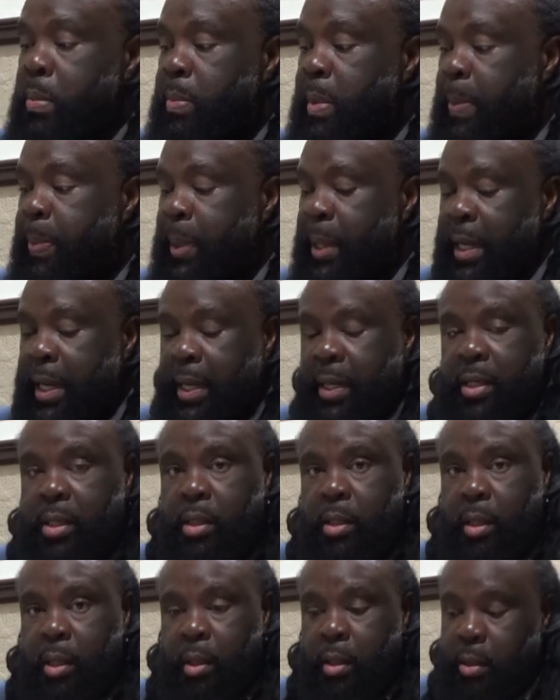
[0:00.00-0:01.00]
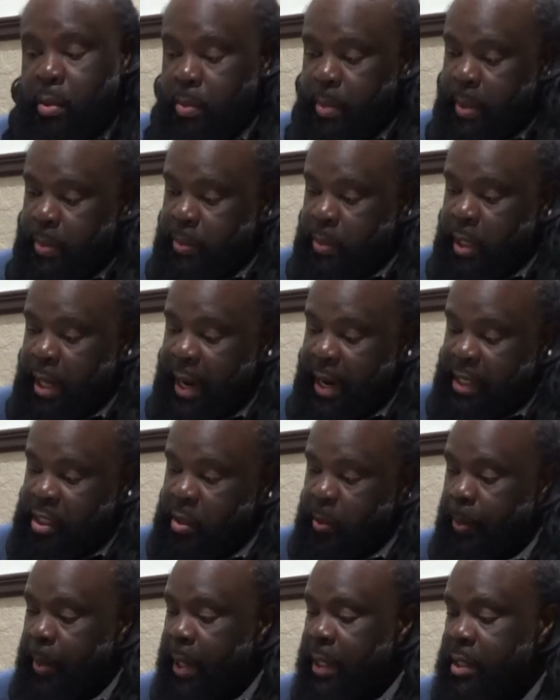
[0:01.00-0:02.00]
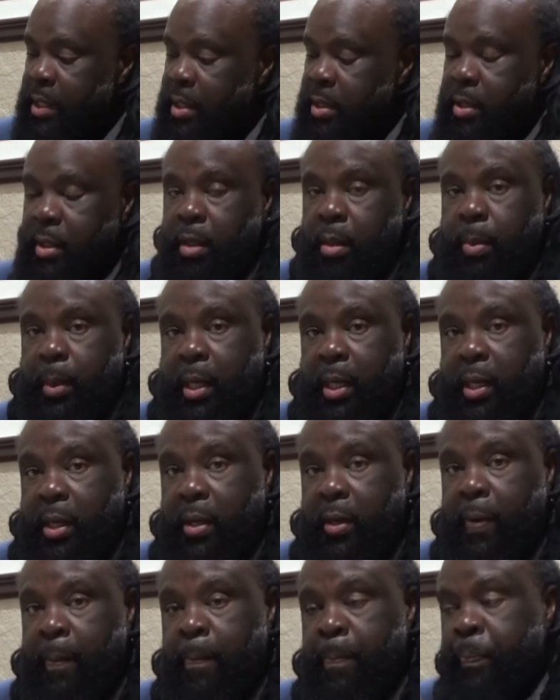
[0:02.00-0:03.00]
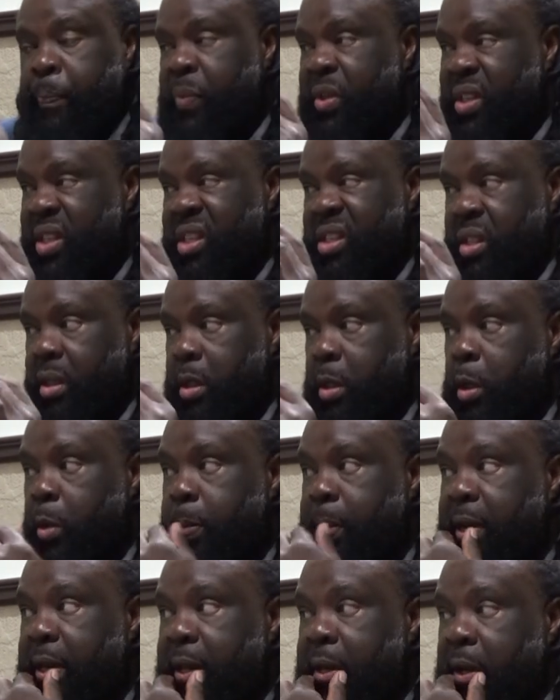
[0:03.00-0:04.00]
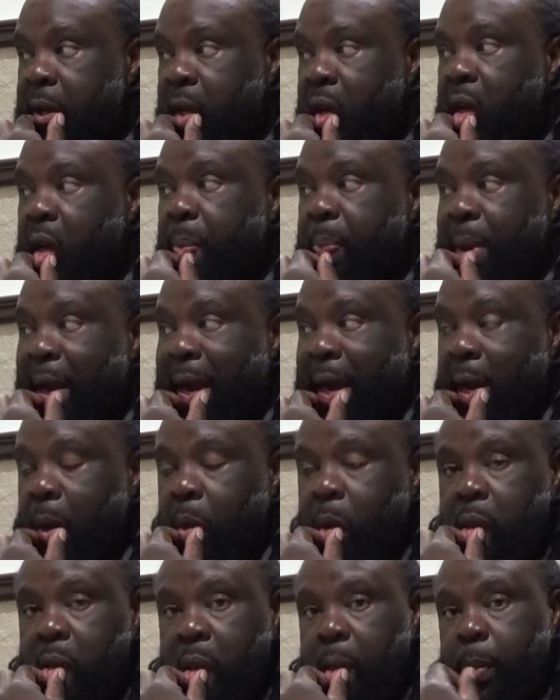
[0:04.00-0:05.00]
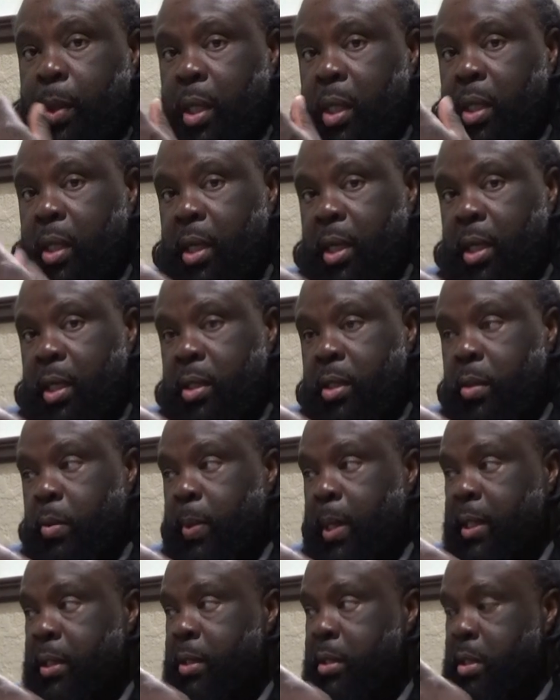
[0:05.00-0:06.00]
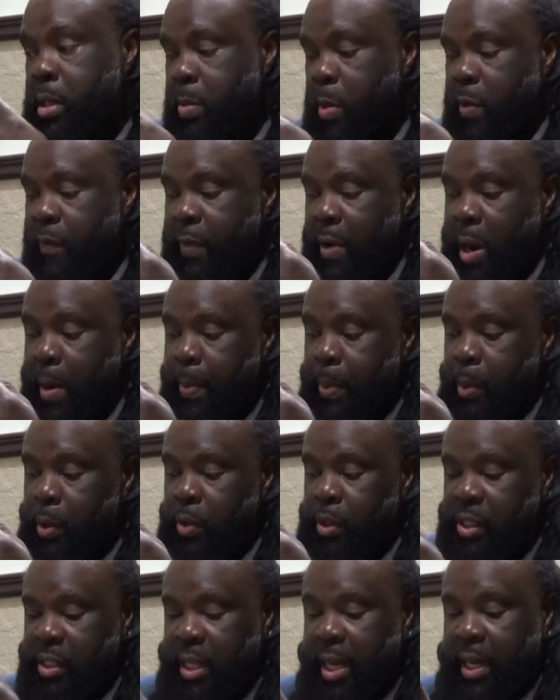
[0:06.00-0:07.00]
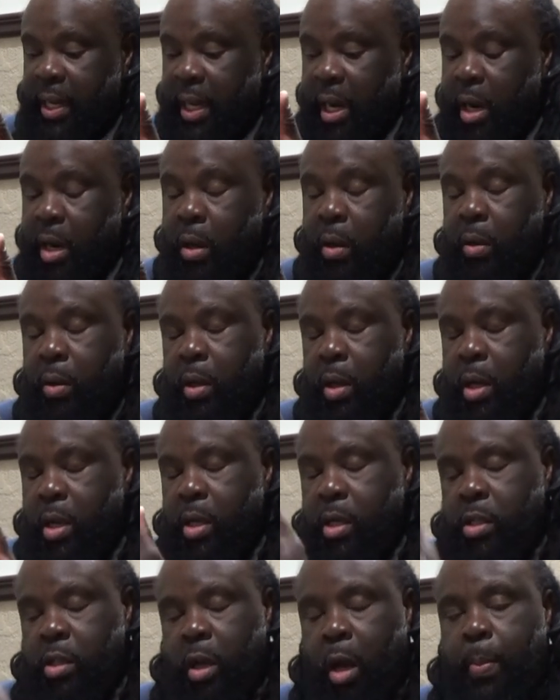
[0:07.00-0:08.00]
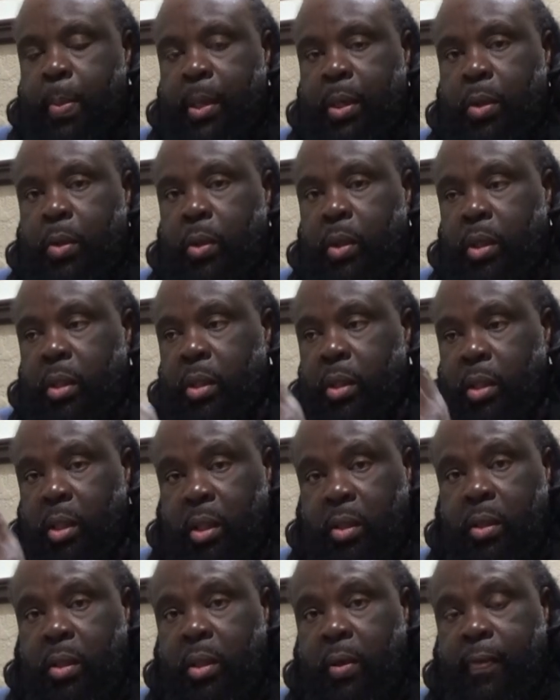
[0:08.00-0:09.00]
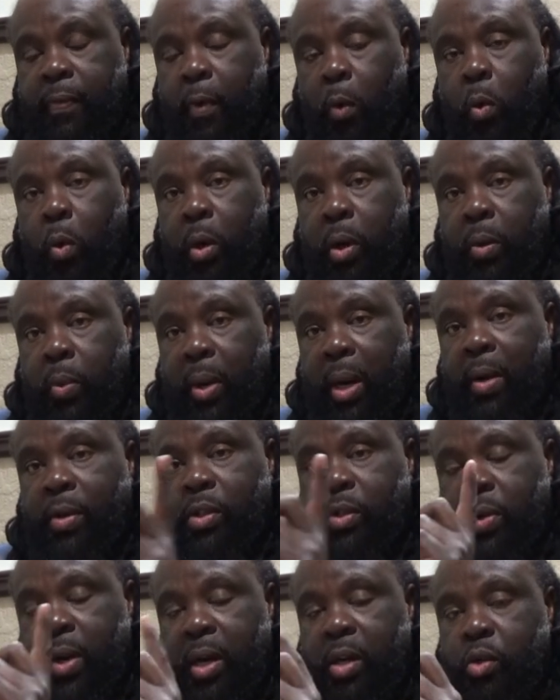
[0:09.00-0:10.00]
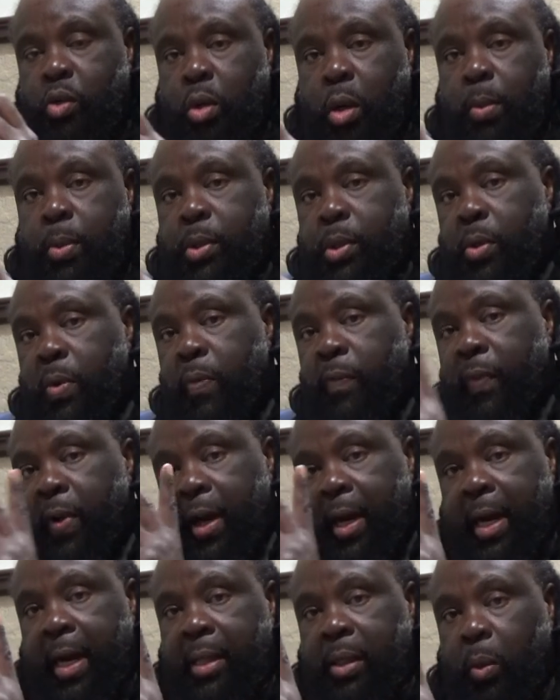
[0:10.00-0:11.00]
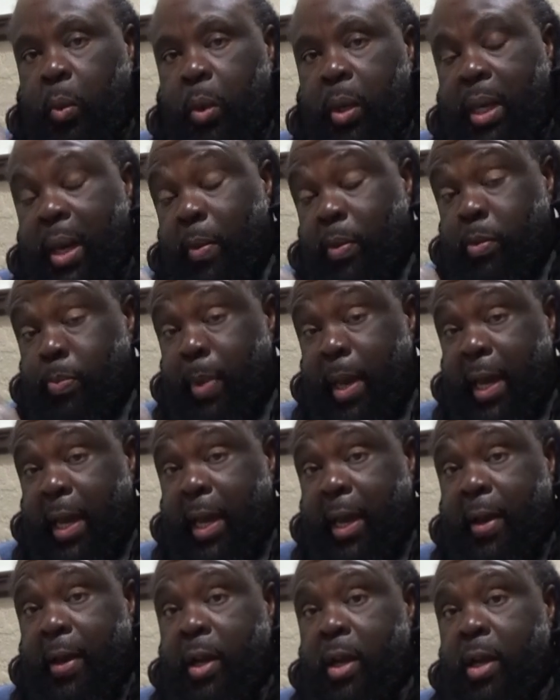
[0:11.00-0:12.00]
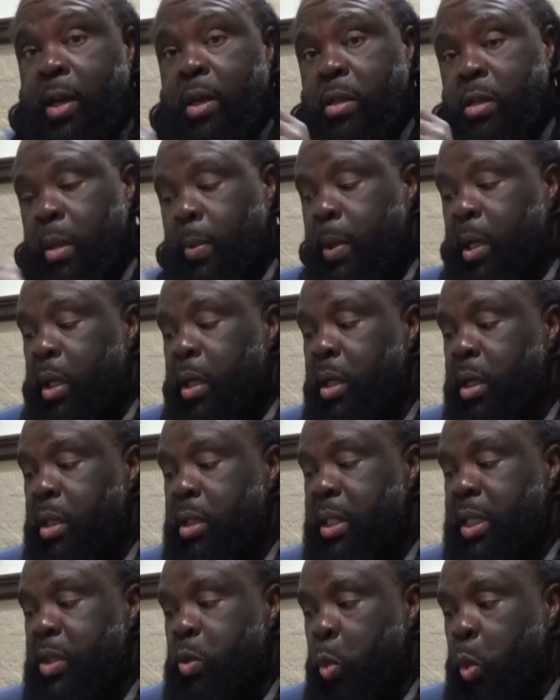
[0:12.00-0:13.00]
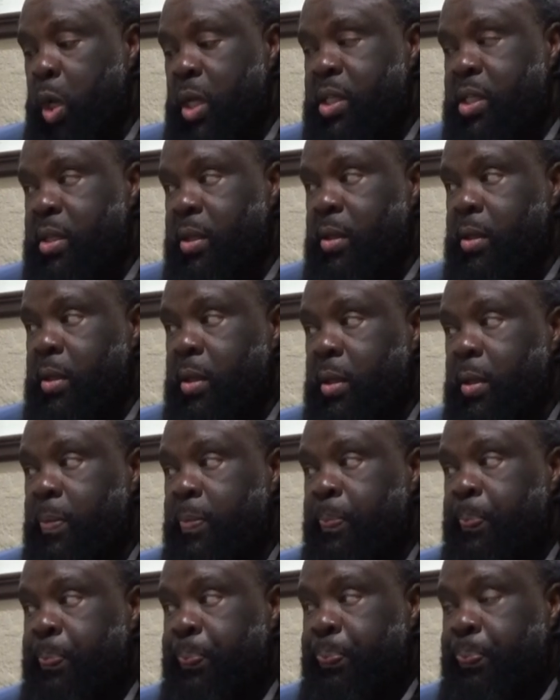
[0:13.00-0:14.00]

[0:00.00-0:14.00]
My plan is um, to actually break this up in just a little bit, a couple of hours. I'm gonna hook it to my T-Bird five point oh just like y'all saw me do the, the, the four when I was trying to troubleshoot and find out the one that was bad. So I'm gonna hook this one sub